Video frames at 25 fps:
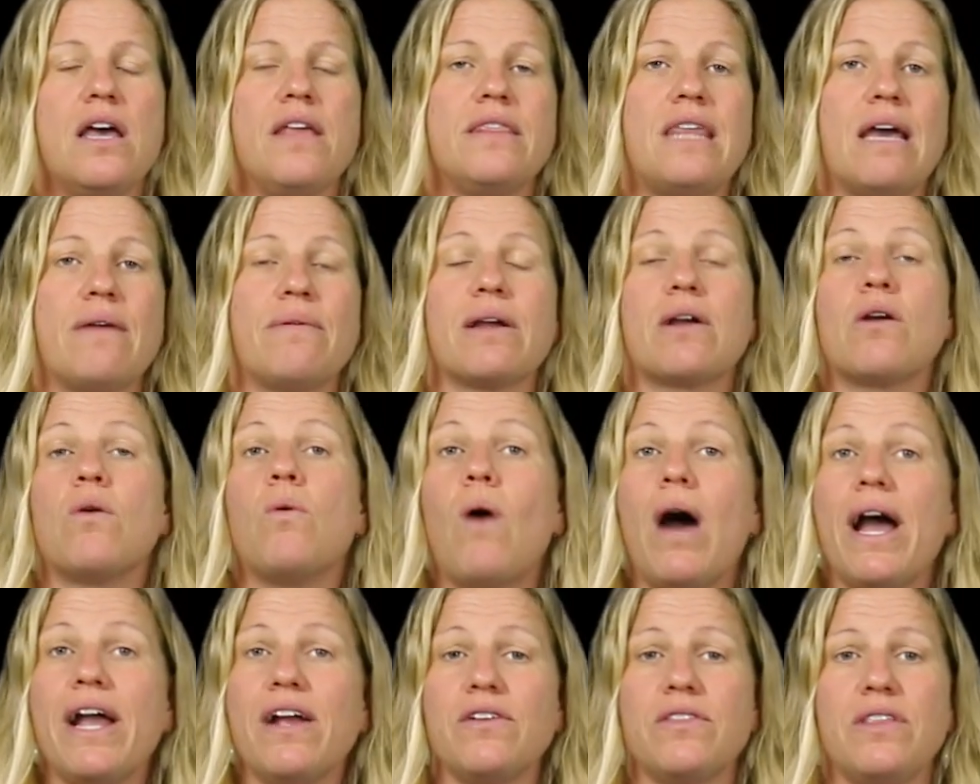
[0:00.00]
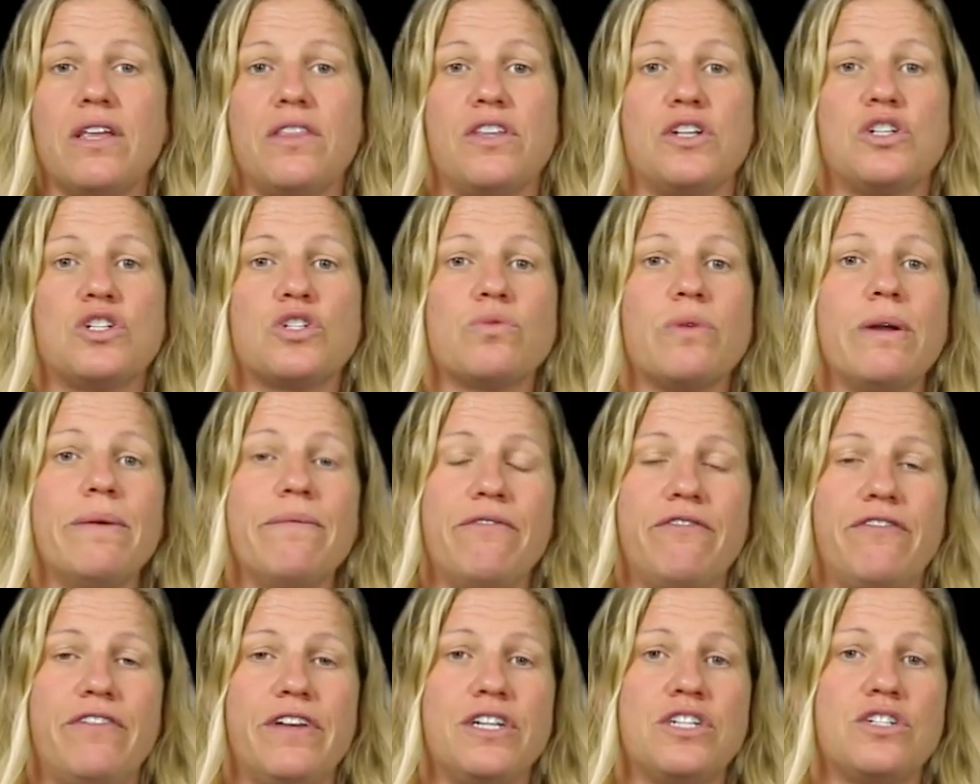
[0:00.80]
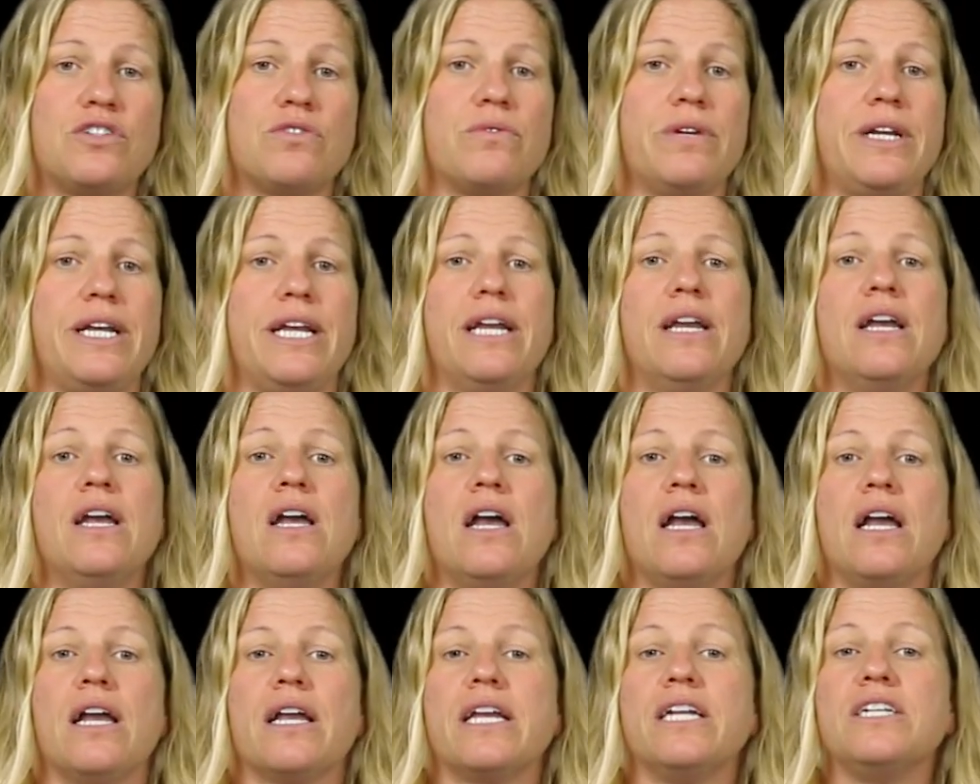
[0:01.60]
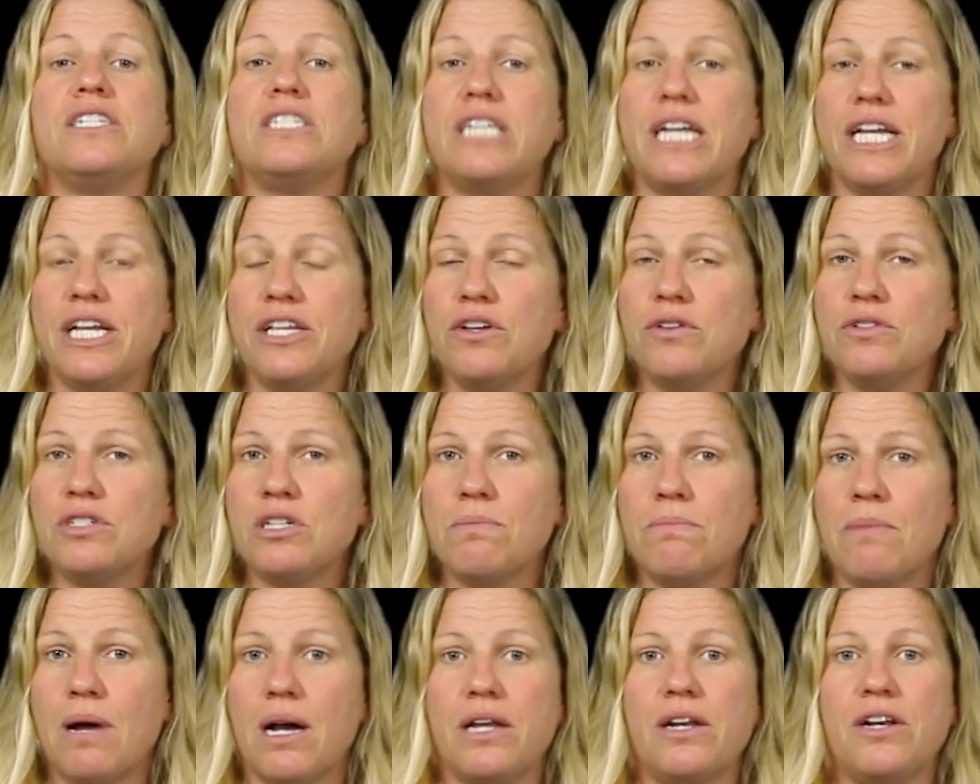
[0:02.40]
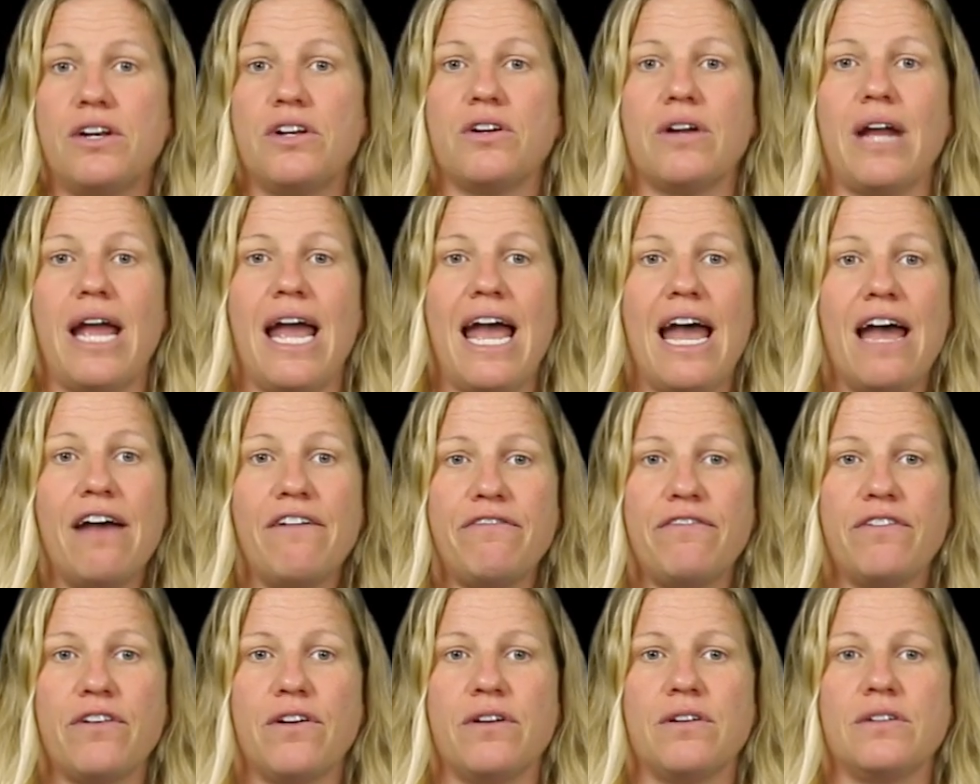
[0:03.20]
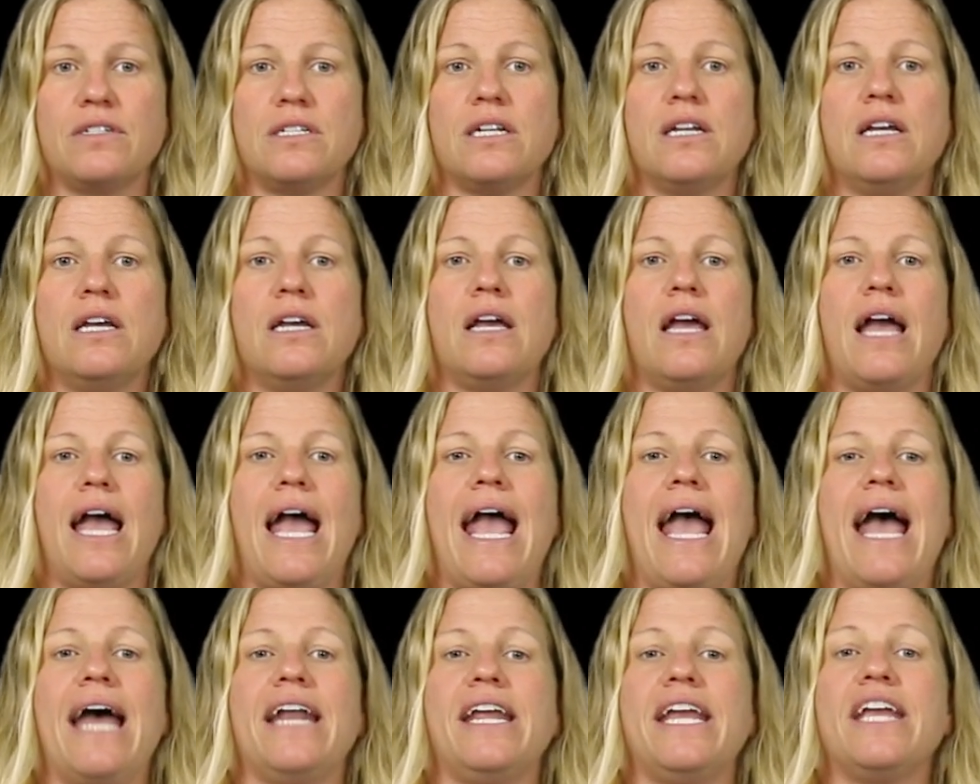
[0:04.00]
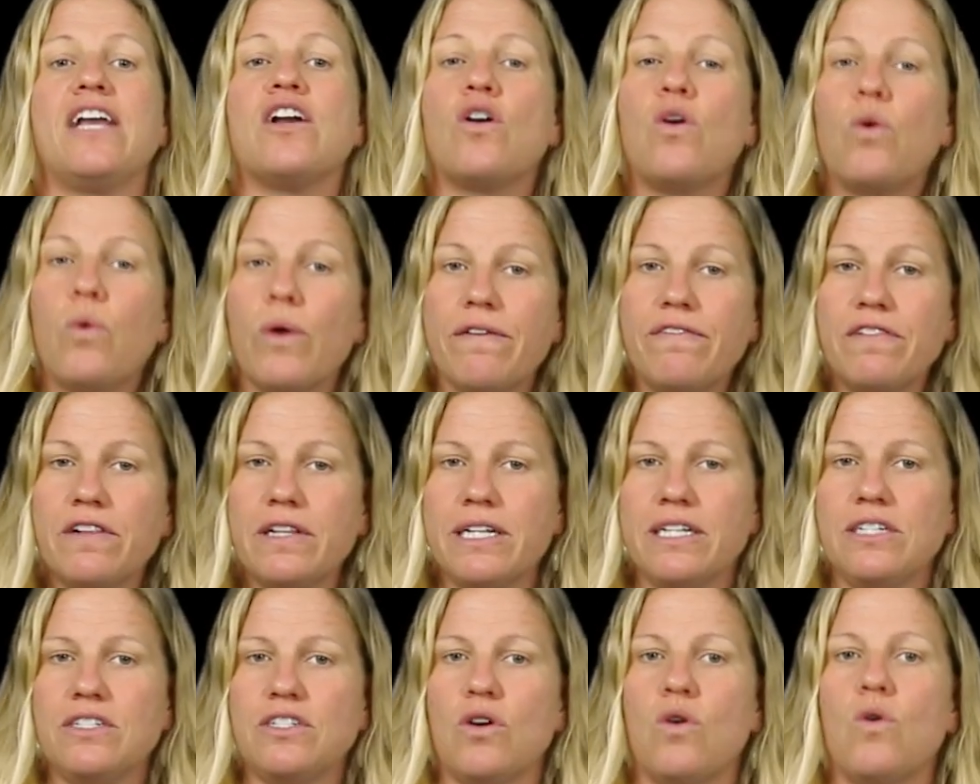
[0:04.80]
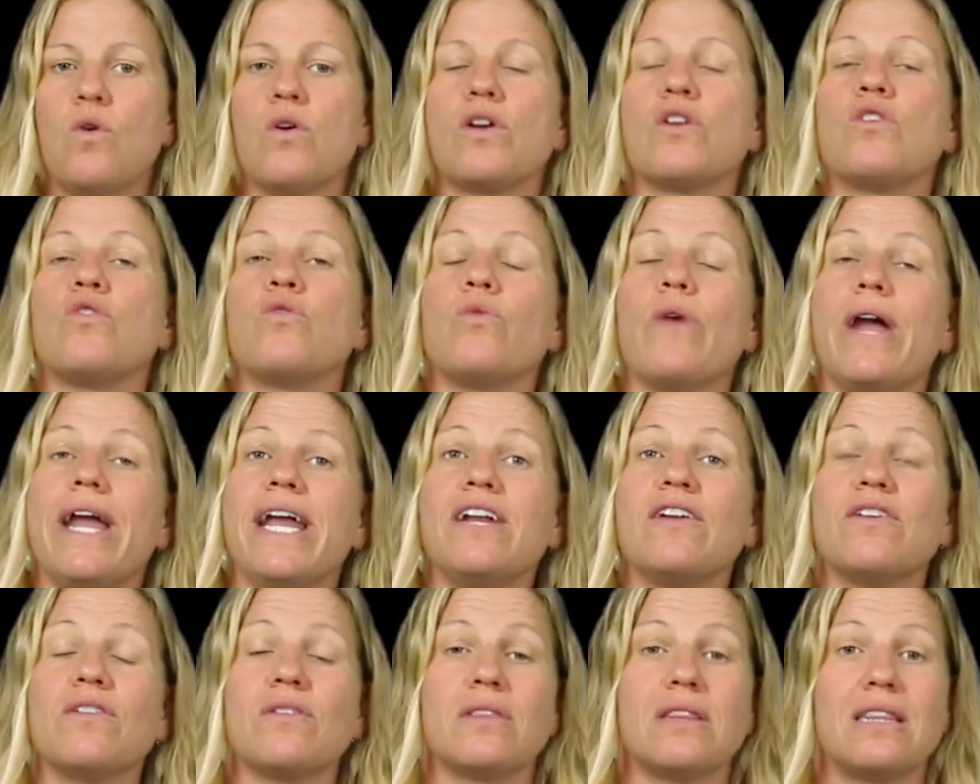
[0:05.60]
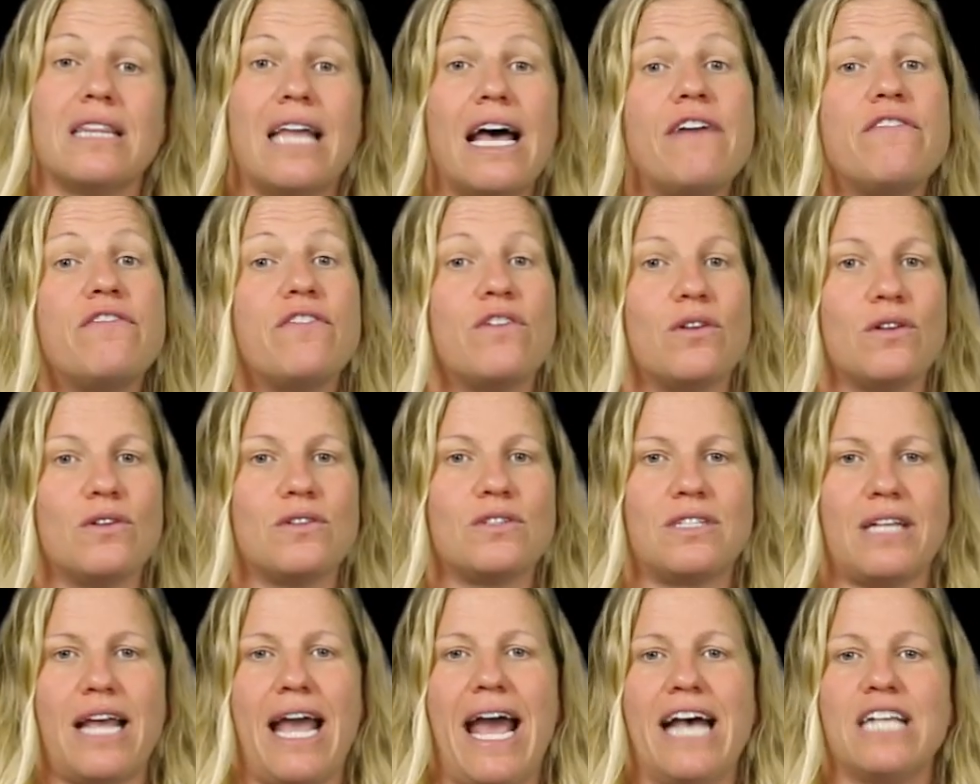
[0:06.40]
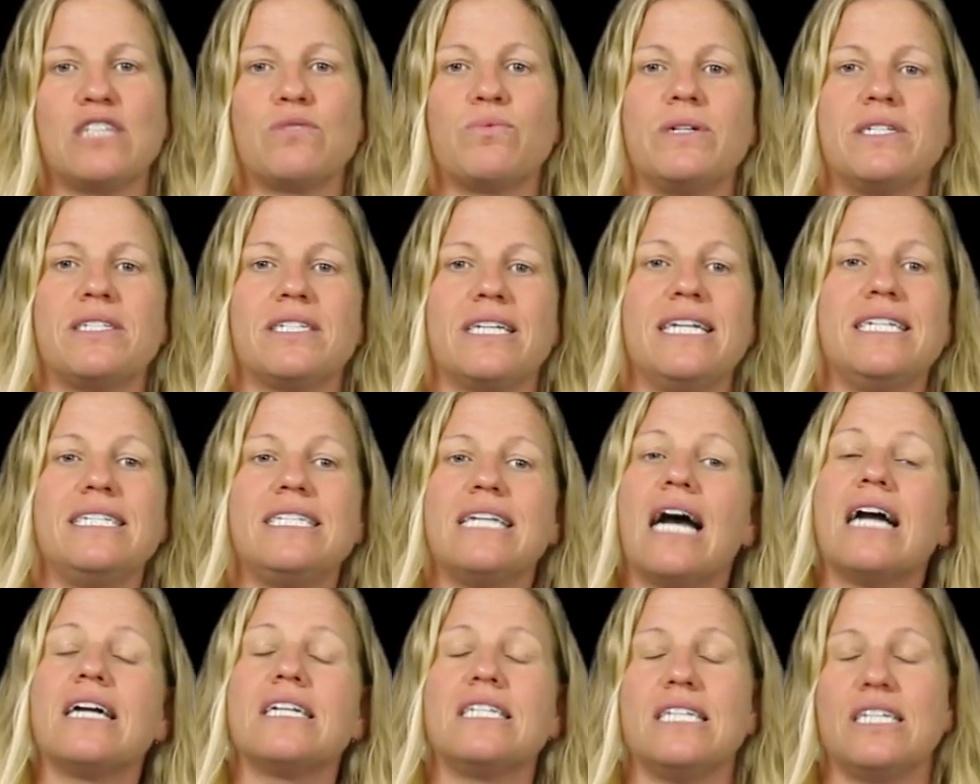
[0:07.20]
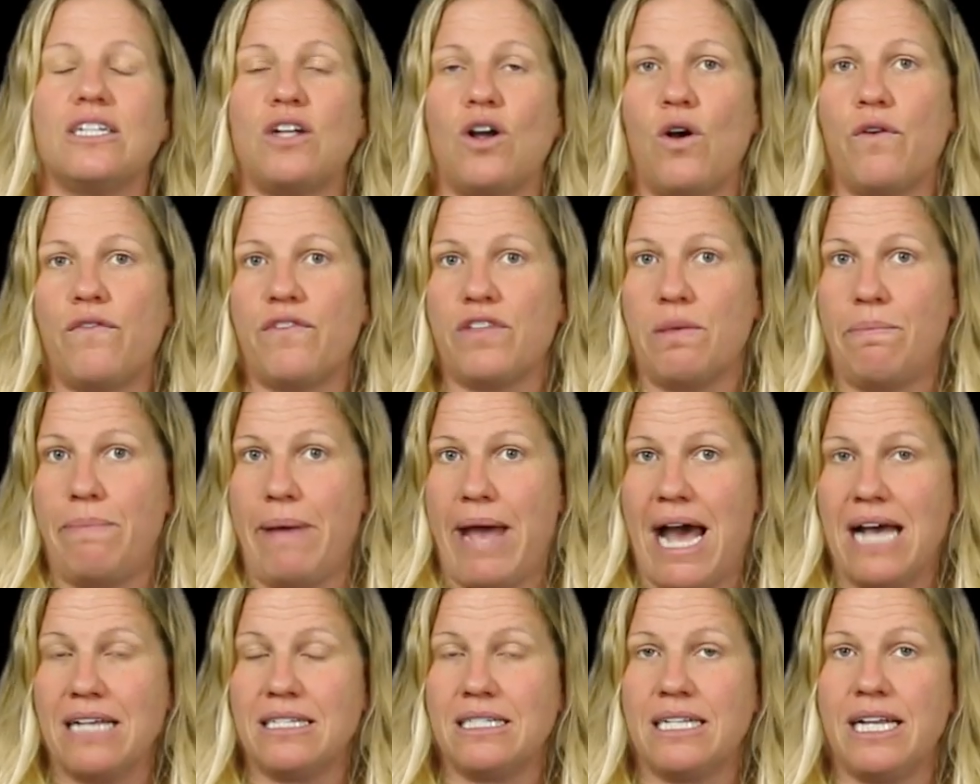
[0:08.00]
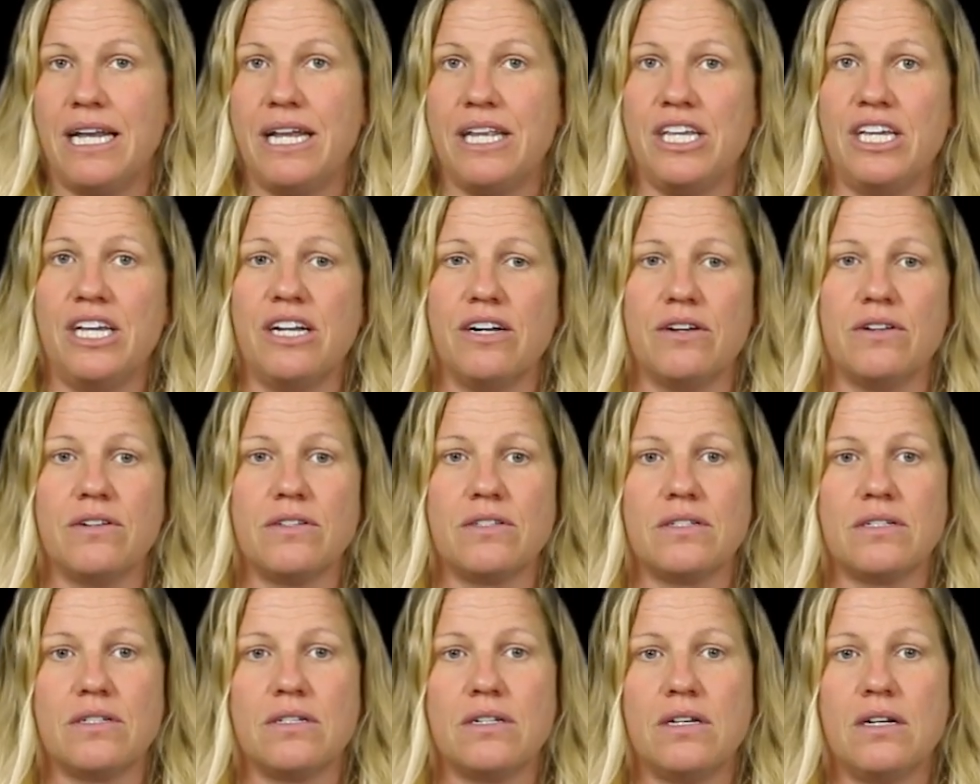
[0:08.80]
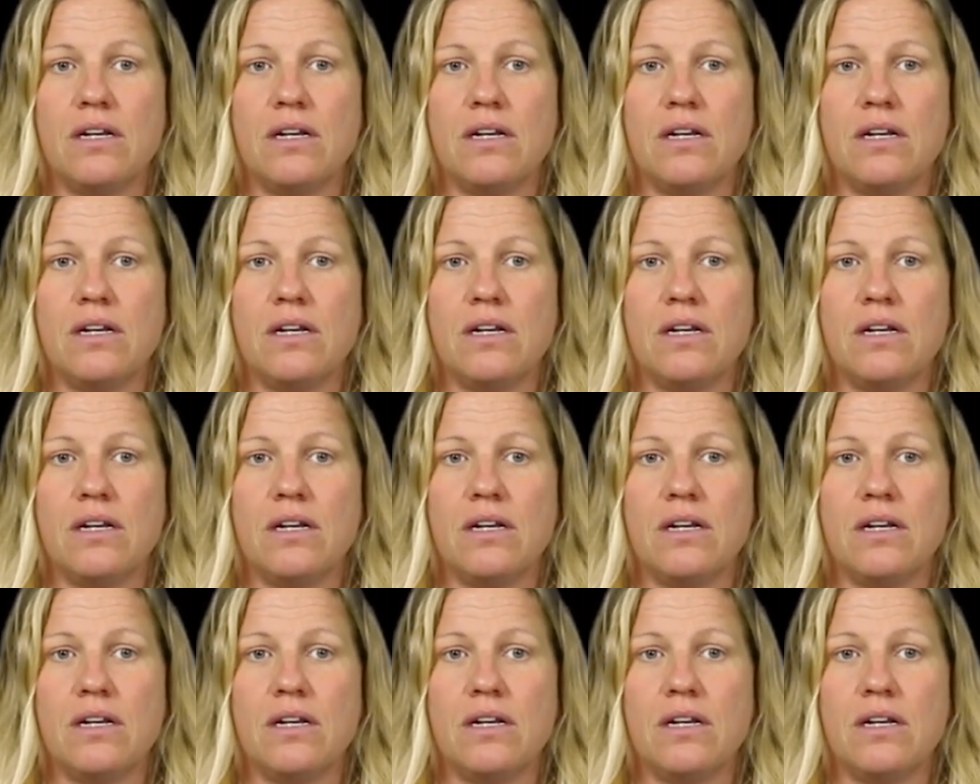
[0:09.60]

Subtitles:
that require that the shrimp fishery continue to monitor effort at equivalent or greater levels as was conducted over the past 10 years.